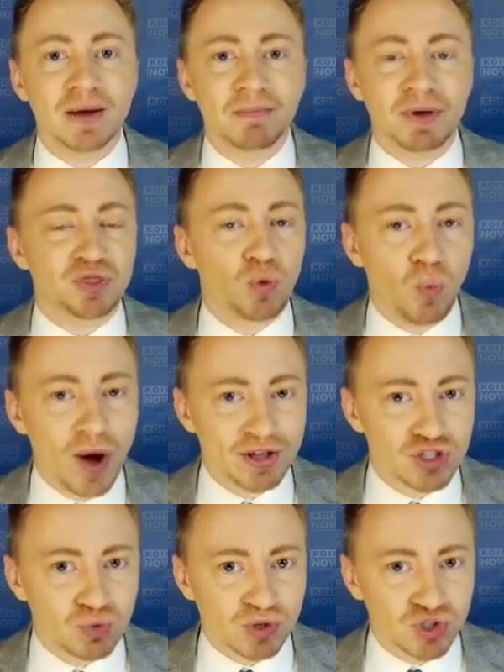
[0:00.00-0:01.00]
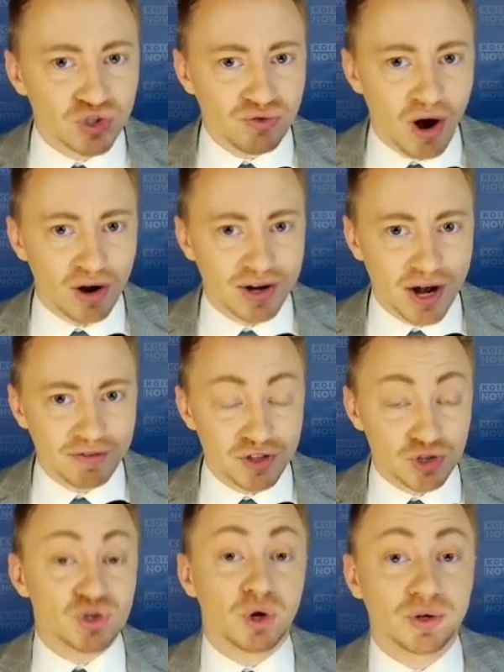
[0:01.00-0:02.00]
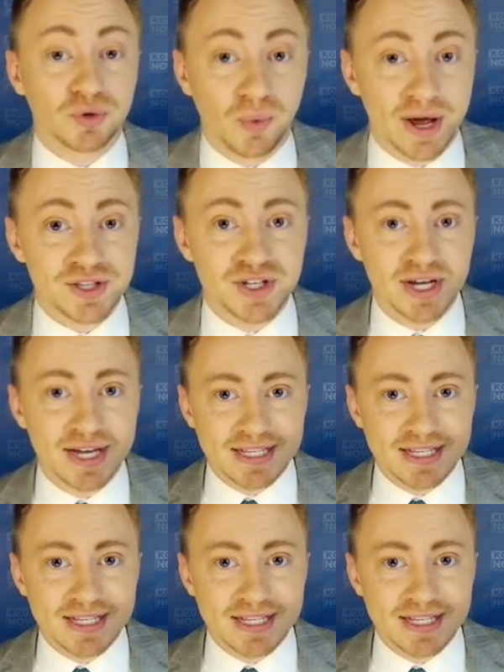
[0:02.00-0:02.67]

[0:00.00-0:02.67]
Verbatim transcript: But the winds were strong enough, the solar winds,